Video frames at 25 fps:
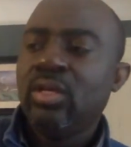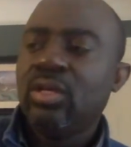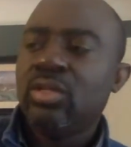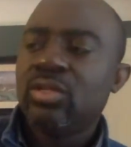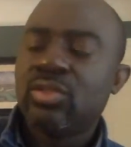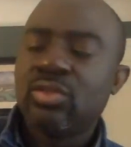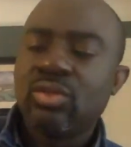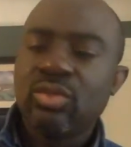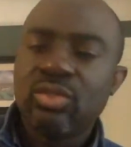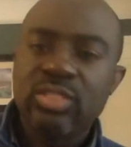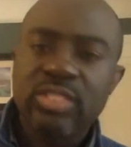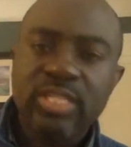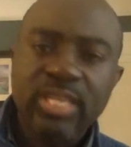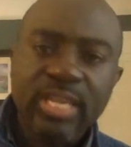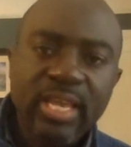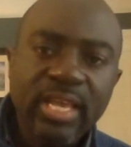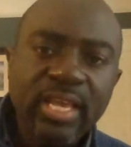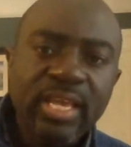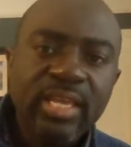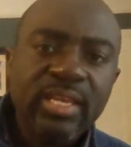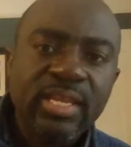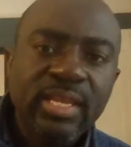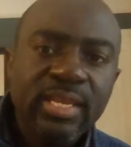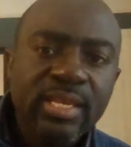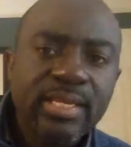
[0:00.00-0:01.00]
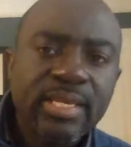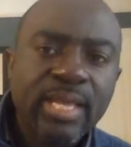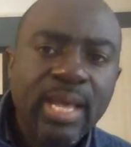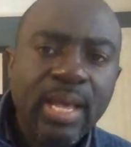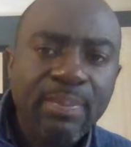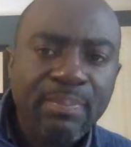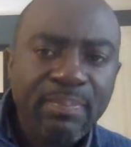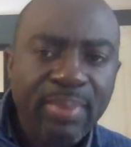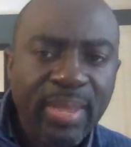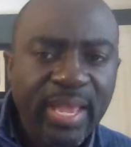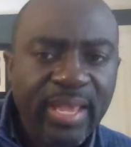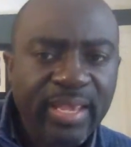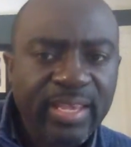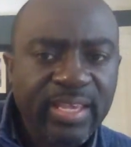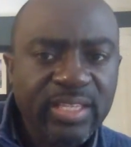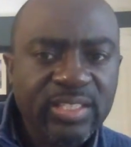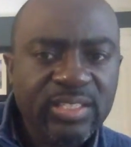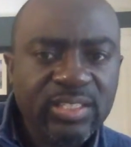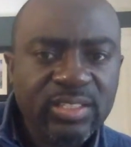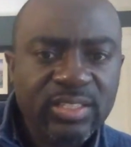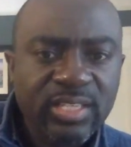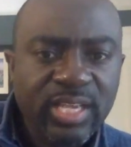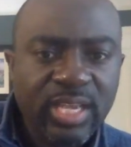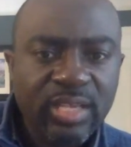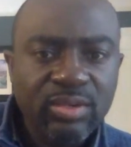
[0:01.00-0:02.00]
So then in that
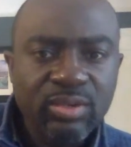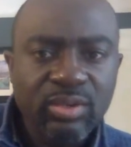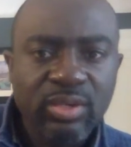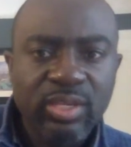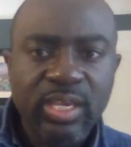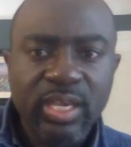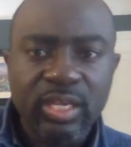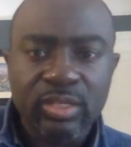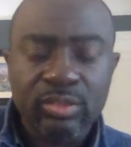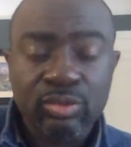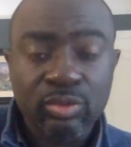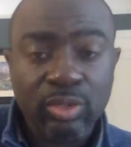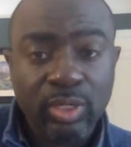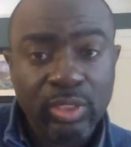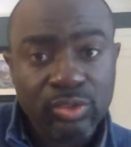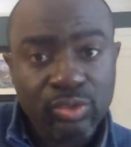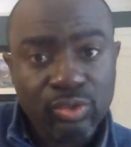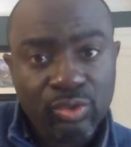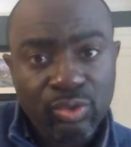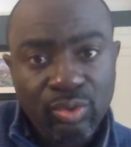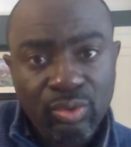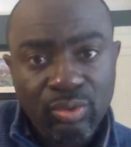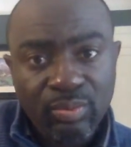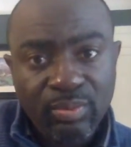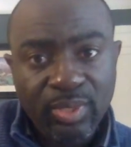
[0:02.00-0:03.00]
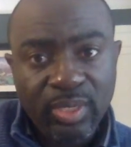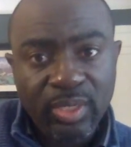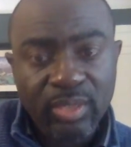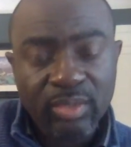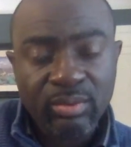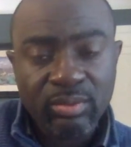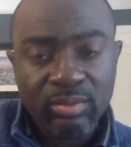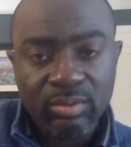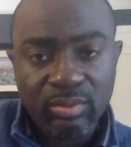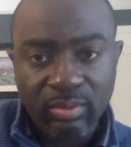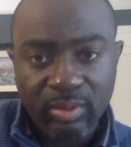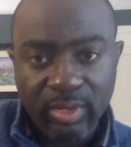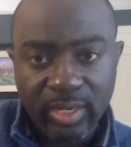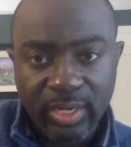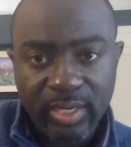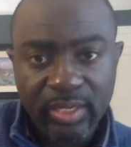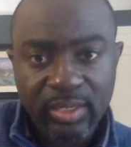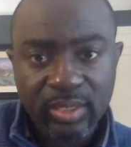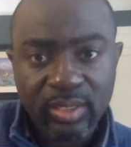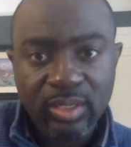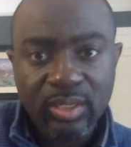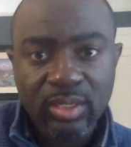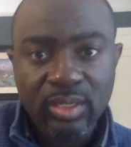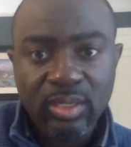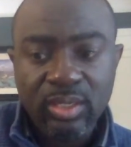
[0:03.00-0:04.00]
packet that you get, so assuming, right?